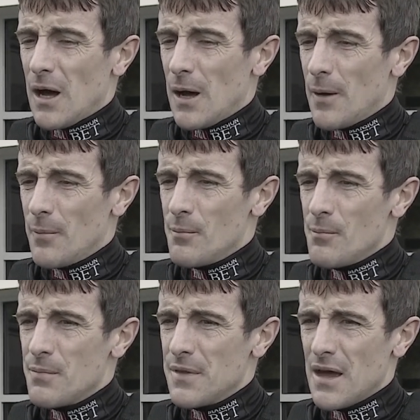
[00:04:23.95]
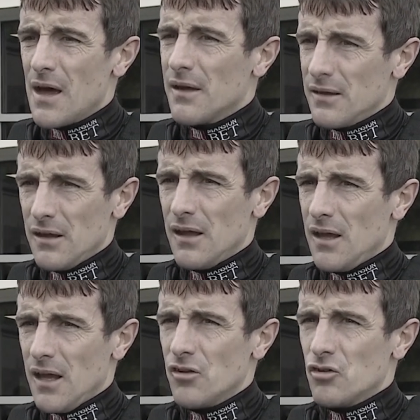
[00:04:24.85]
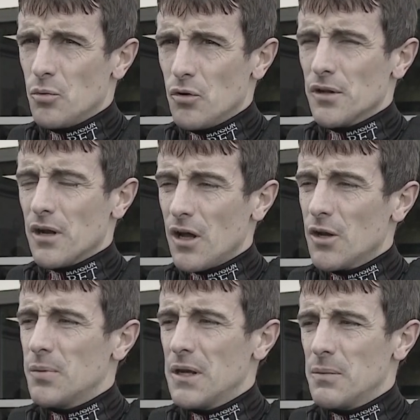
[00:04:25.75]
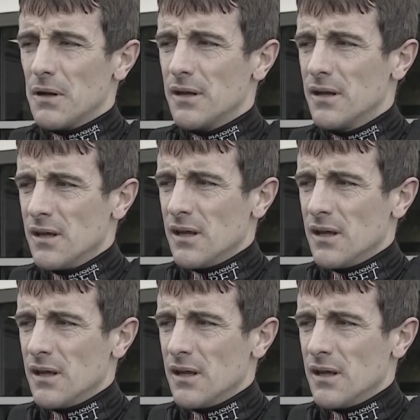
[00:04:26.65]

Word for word: um, yeah, he, he supported a lot of people and,